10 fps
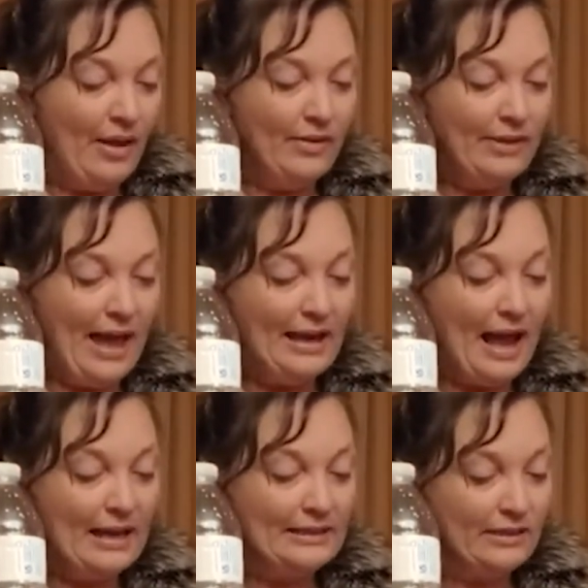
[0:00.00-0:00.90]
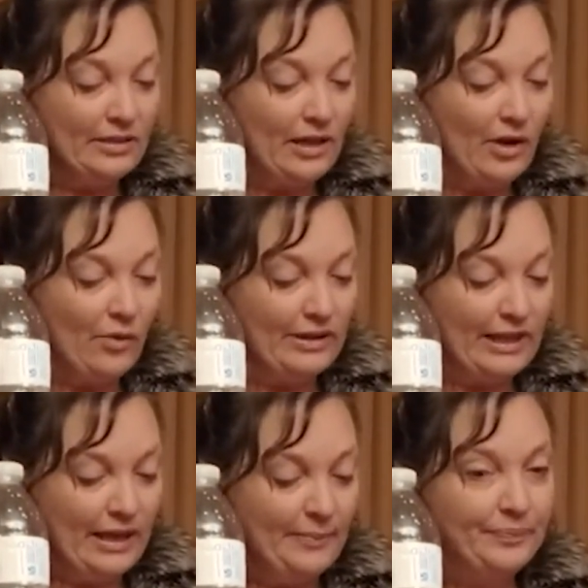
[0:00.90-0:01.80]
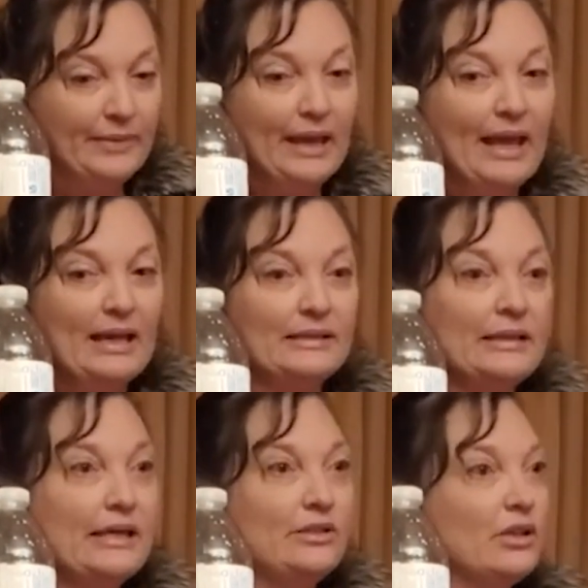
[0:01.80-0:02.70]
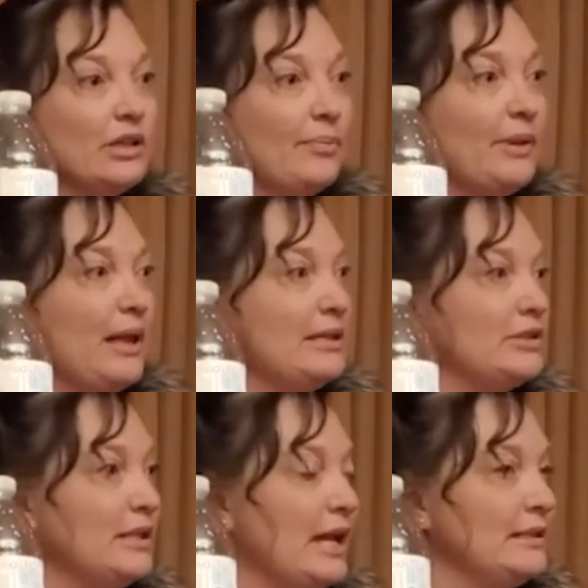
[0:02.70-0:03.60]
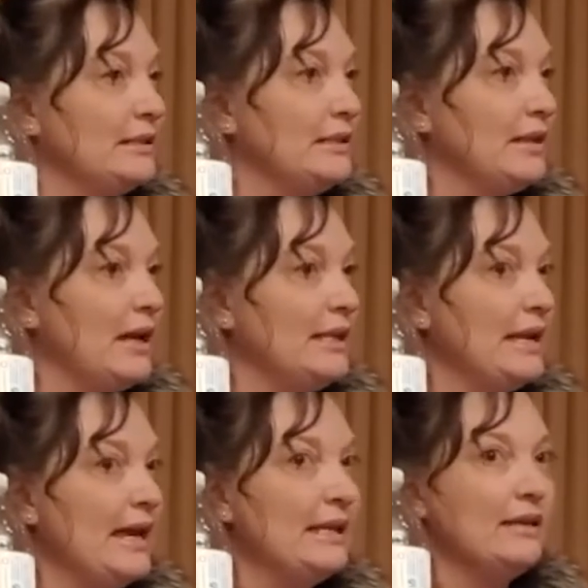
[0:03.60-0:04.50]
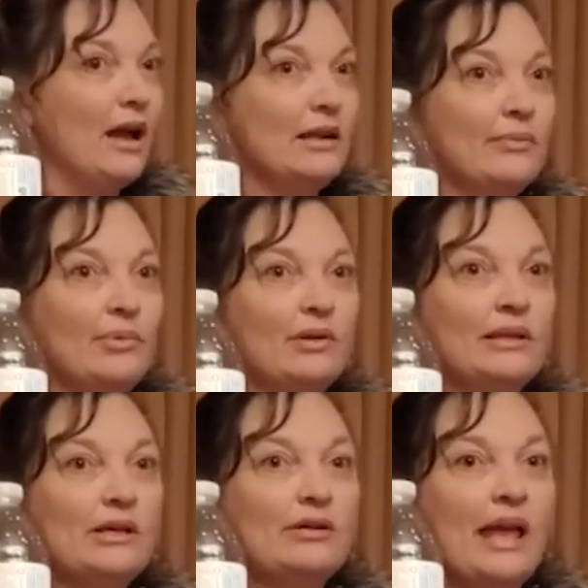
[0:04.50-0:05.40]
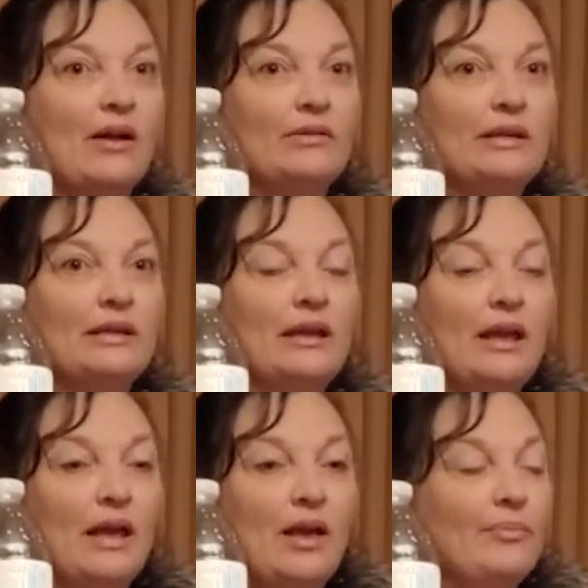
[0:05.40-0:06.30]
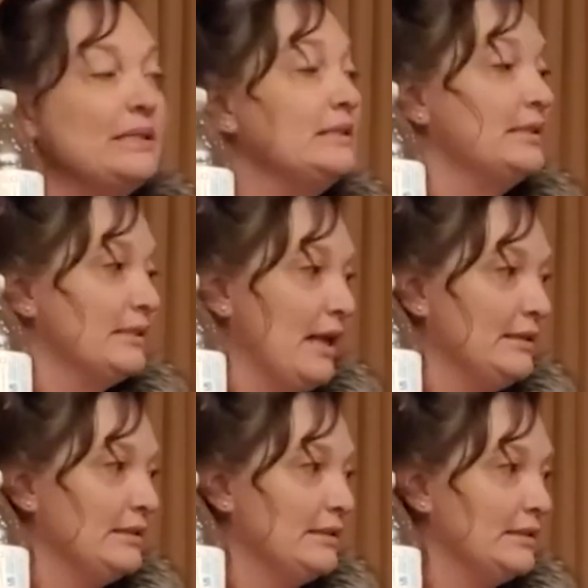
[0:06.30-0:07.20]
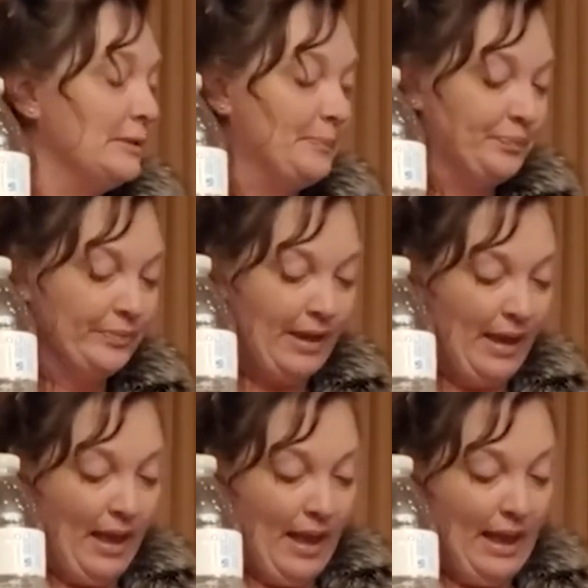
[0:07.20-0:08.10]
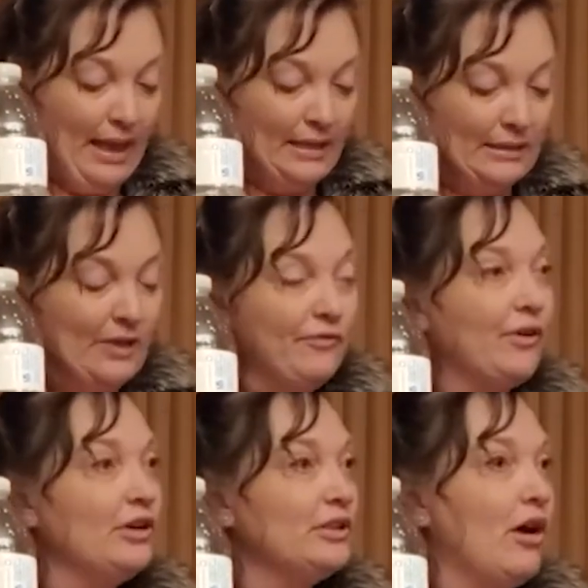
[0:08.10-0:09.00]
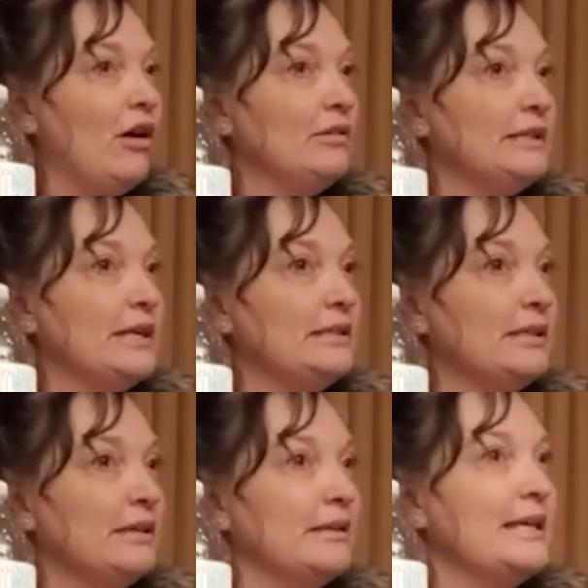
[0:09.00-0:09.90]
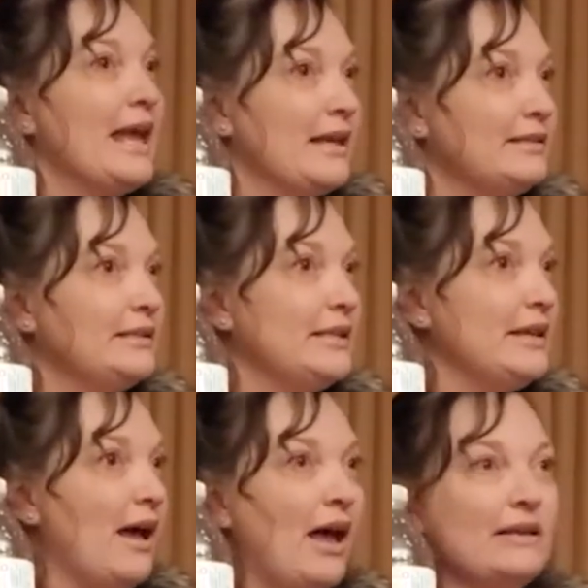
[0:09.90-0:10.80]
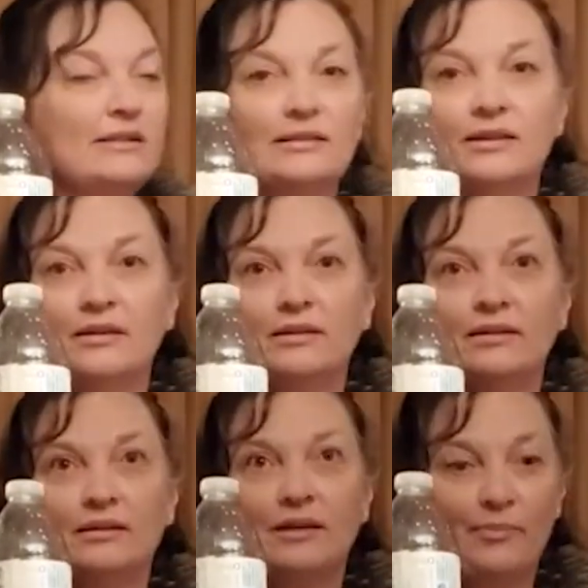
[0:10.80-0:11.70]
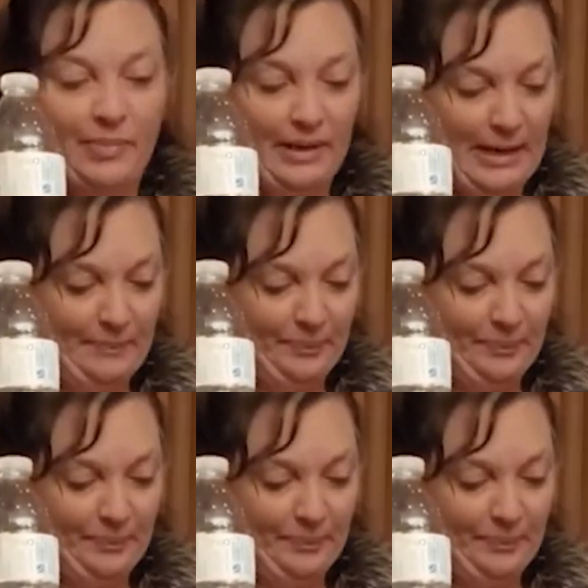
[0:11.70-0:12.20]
that idea stuck with him, and he took the plunge. In 1998, he got a Bernalillo County business license. And he first called it the S.C. Heinz Company.